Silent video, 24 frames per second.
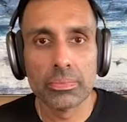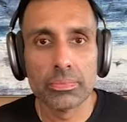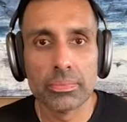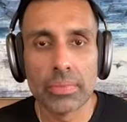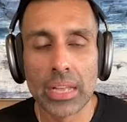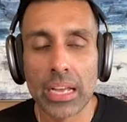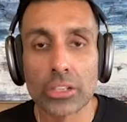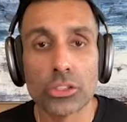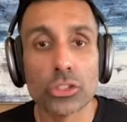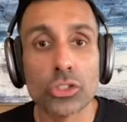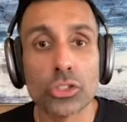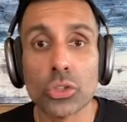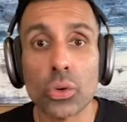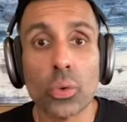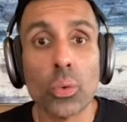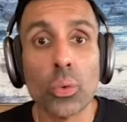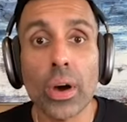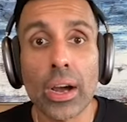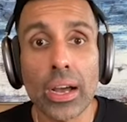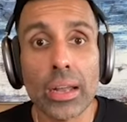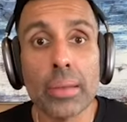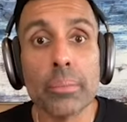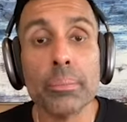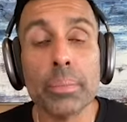not sure
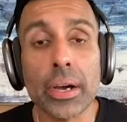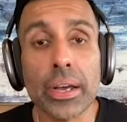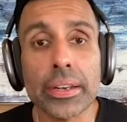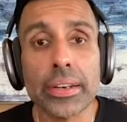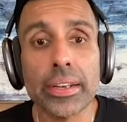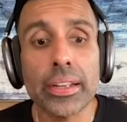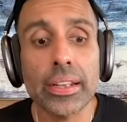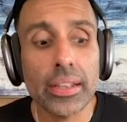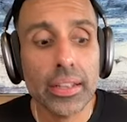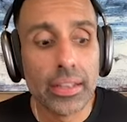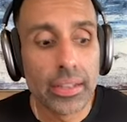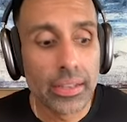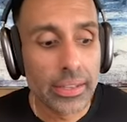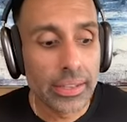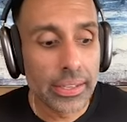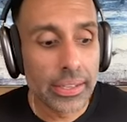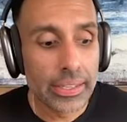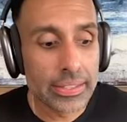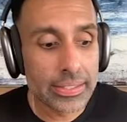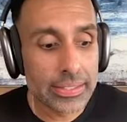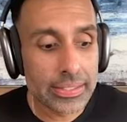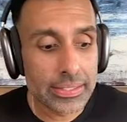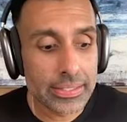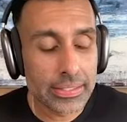what, but
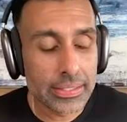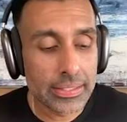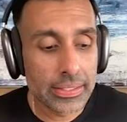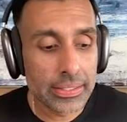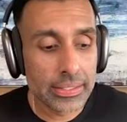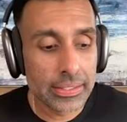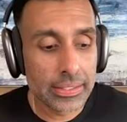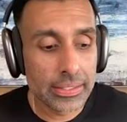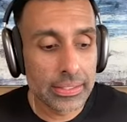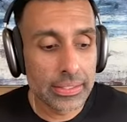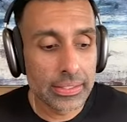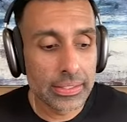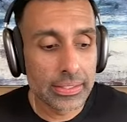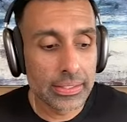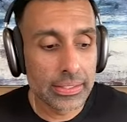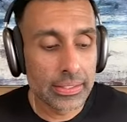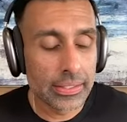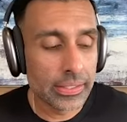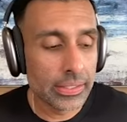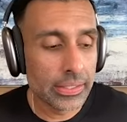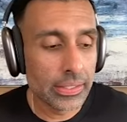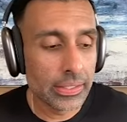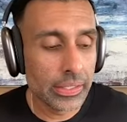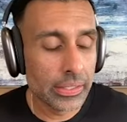it's
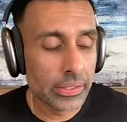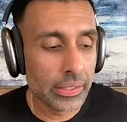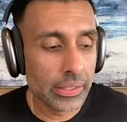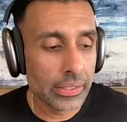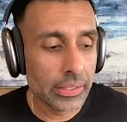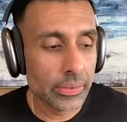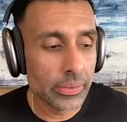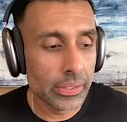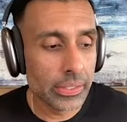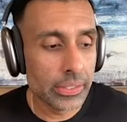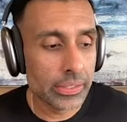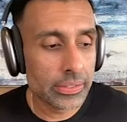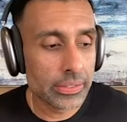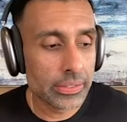it, it,